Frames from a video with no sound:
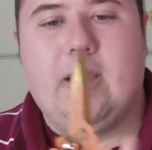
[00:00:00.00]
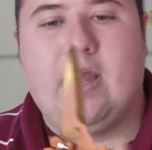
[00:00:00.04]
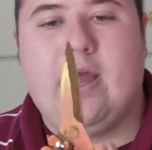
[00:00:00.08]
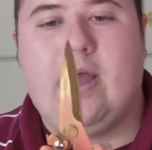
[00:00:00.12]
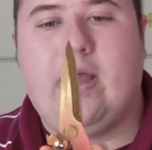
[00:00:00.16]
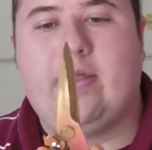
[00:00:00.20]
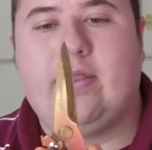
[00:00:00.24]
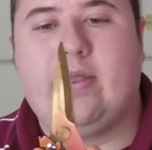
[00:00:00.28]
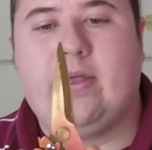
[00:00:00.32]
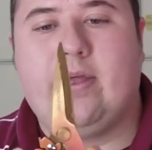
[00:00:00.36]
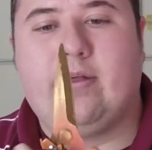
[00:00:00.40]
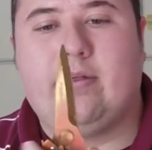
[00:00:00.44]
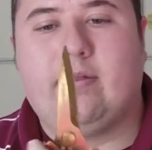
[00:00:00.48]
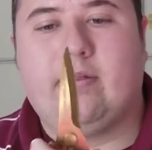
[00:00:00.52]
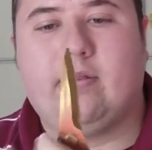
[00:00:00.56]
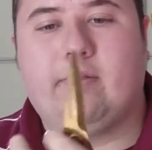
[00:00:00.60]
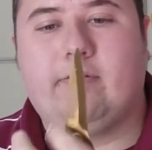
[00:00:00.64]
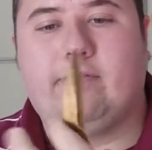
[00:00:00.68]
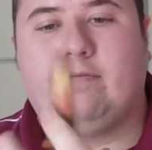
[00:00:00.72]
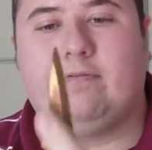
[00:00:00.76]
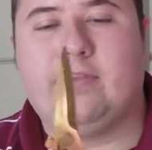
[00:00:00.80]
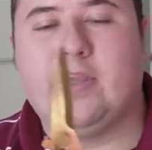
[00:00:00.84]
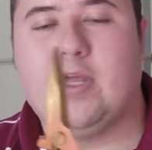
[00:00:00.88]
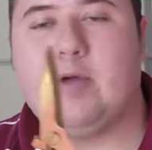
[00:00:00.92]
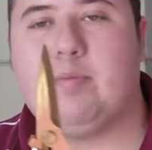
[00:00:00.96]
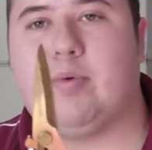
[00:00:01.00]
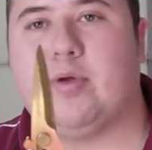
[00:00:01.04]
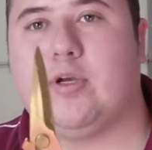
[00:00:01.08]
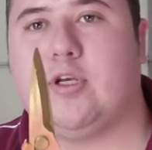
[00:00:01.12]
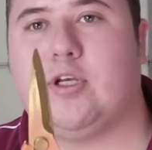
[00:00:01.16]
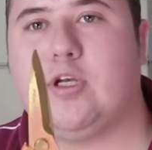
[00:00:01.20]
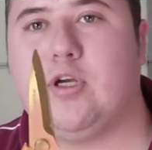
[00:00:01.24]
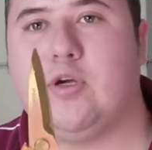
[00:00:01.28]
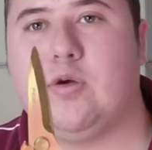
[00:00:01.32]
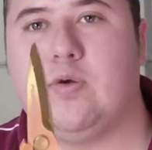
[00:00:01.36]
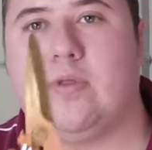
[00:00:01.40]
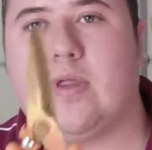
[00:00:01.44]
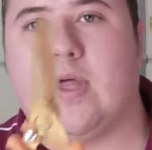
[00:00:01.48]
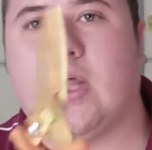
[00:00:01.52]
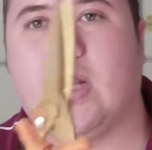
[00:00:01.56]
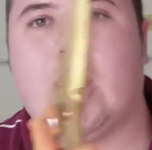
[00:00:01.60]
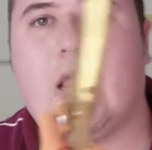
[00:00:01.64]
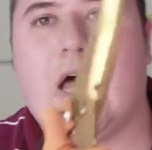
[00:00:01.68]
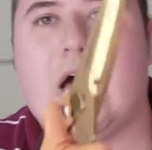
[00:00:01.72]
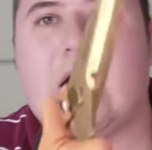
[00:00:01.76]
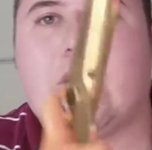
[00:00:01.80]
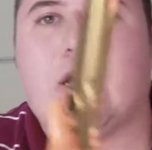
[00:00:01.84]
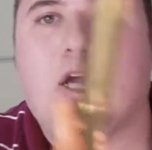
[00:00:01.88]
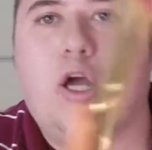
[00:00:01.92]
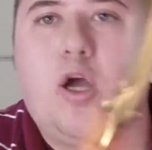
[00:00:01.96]
and then we'll flip a do the
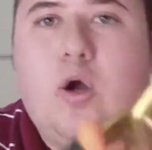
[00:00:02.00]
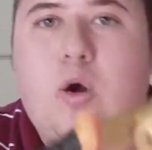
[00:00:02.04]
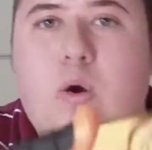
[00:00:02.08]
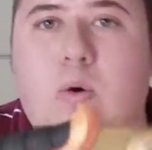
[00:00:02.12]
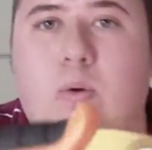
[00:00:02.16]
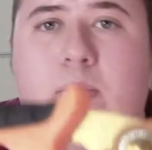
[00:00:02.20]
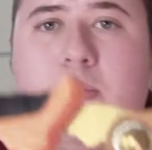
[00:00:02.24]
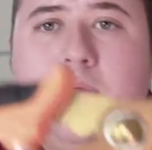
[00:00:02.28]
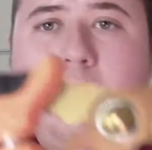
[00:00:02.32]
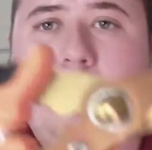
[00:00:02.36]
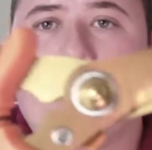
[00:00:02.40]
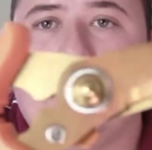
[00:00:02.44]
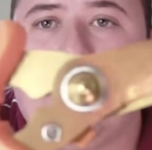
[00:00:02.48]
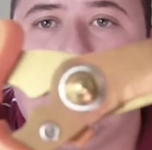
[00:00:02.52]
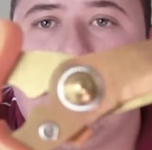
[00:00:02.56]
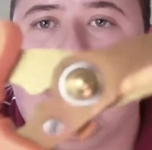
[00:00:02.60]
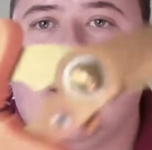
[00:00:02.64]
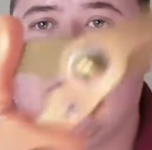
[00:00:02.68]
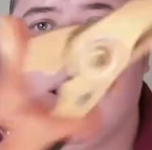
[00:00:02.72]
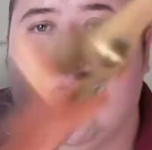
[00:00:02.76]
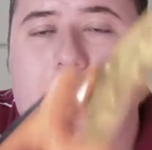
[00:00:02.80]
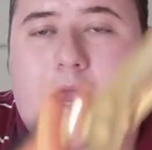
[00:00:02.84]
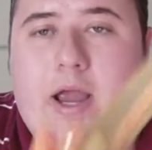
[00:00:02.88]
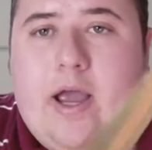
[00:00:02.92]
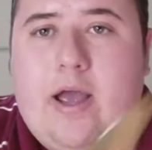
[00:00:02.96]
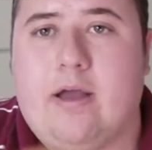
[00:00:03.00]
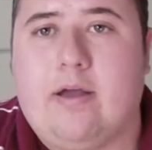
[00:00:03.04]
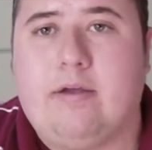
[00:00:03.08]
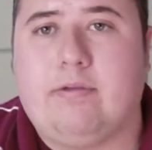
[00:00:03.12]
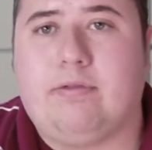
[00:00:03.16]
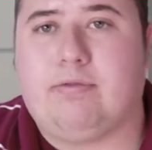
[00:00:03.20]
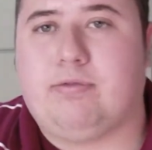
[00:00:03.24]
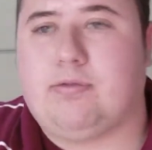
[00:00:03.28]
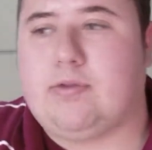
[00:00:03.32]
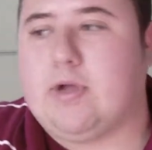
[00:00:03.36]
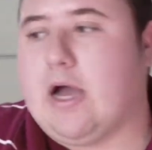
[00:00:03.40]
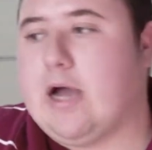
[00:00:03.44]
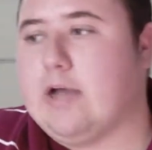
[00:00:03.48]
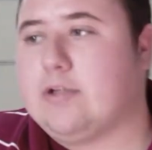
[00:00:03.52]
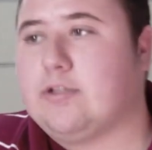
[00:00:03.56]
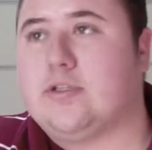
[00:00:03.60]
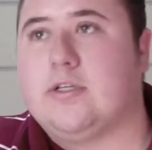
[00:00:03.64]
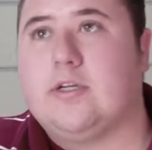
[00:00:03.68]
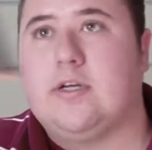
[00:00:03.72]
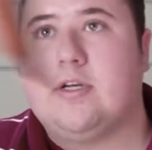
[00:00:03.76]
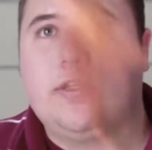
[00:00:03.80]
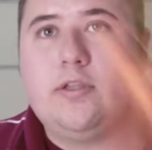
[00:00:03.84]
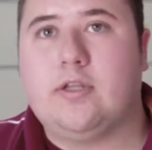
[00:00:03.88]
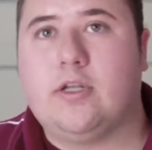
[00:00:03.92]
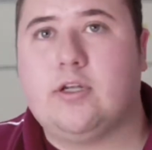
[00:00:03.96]
locko, and toss
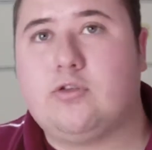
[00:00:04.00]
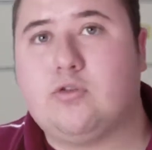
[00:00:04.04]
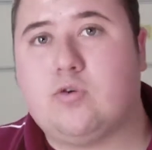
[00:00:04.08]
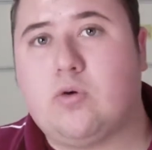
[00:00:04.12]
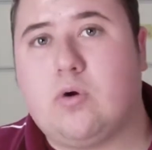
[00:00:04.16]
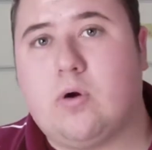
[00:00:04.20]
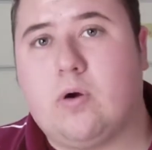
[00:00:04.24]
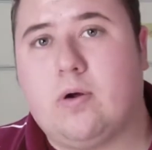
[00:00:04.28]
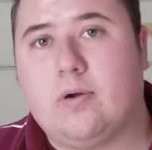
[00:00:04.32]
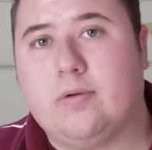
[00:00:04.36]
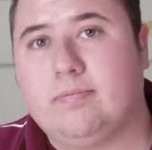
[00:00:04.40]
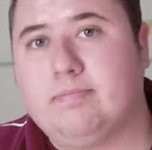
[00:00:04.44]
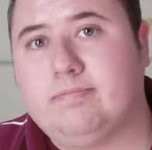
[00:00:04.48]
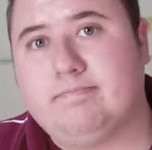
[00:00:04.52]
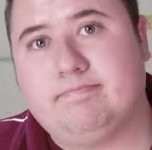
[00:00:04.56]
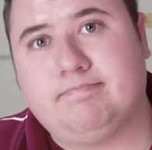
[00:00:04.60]
it in the drawer.